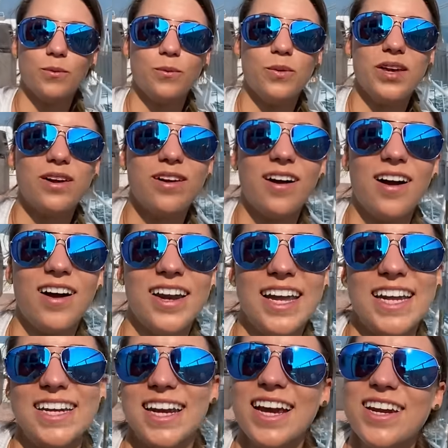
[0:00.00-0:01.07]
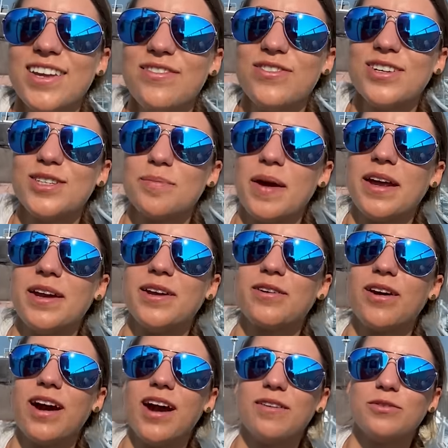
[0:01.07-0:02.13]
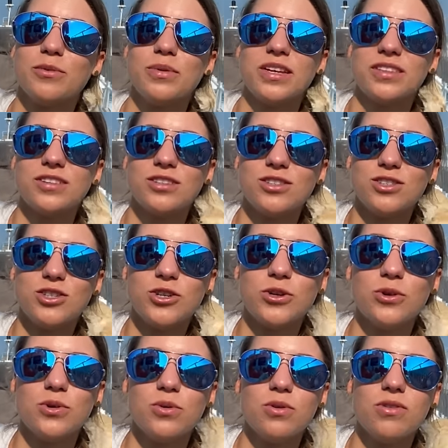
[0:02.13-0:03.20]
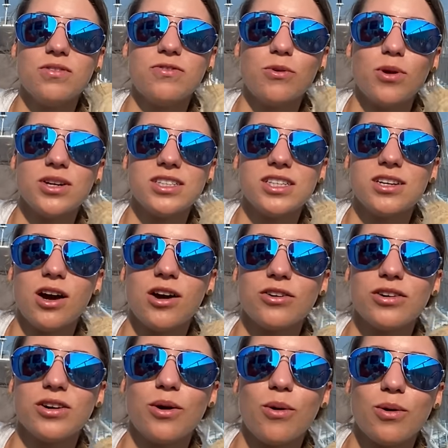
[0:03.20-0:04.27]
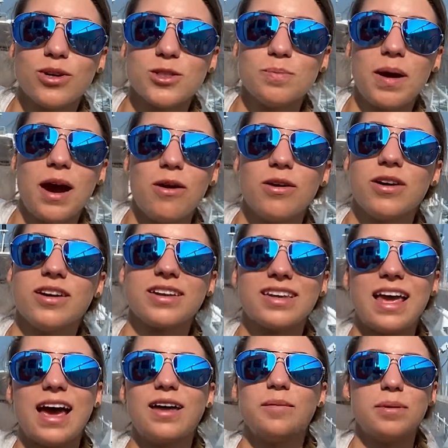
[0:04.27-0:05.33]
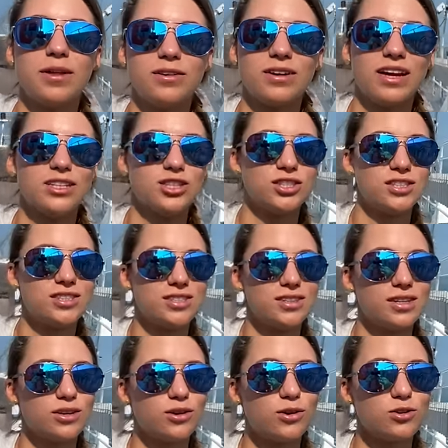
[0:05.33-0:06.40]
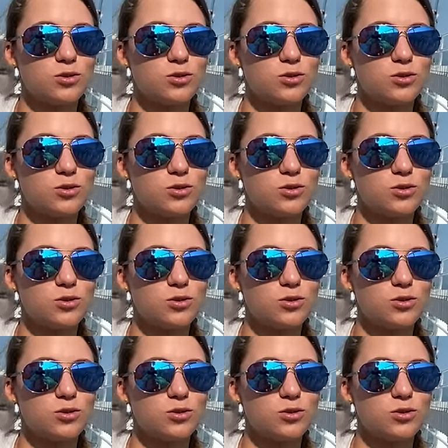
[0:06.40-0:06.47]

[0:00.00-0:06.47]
We are on a ninety foot Dependacraft with two fourteen hundred horsepower Caterpillar engines. There goes